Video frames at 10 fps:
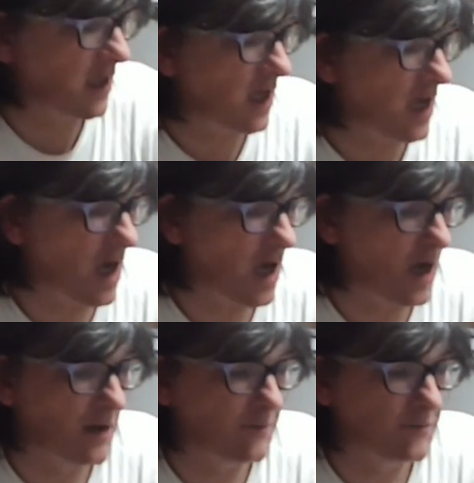
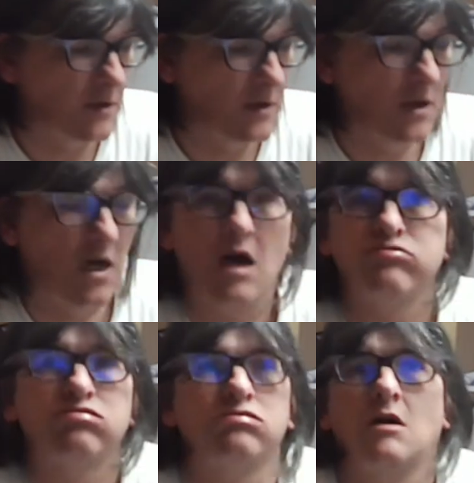and
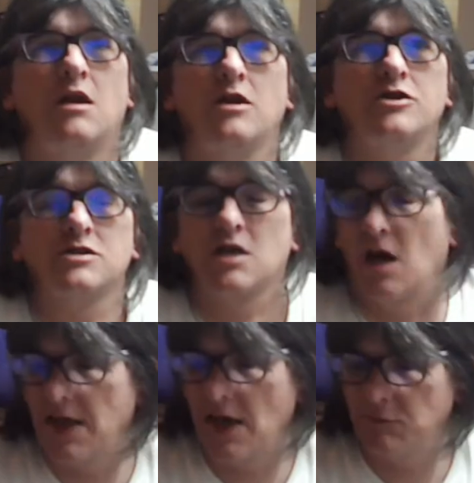I just
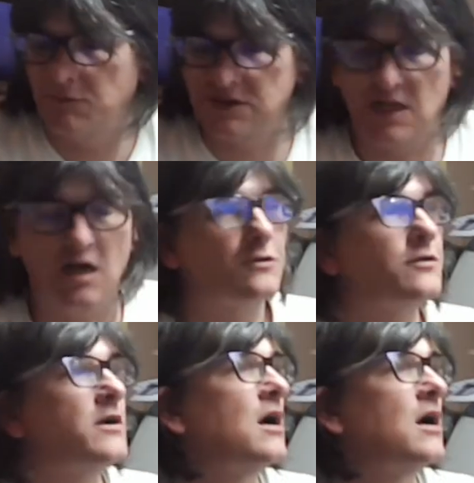can't help myself.